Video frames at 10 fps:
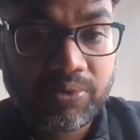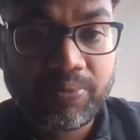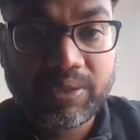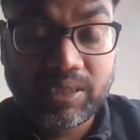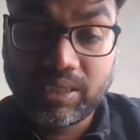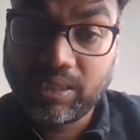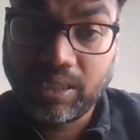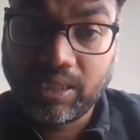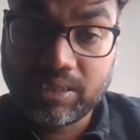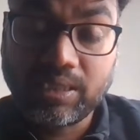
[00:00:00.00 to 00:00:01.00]
a business
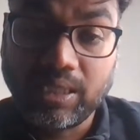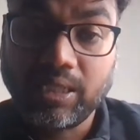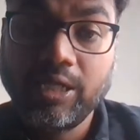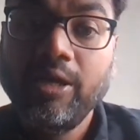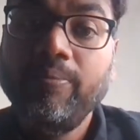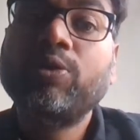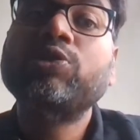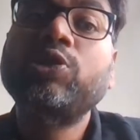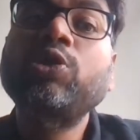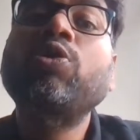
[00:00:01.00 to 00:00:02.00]
analyst there,
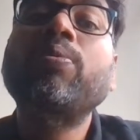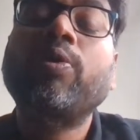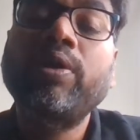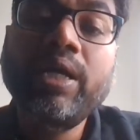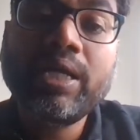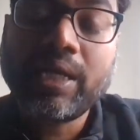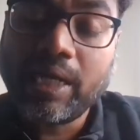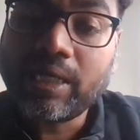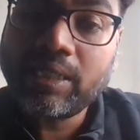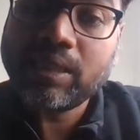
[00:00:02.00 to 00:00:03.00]
because you have already
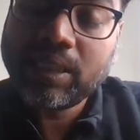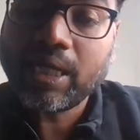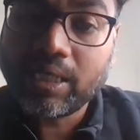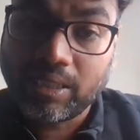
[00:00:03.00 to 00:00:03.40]
collected that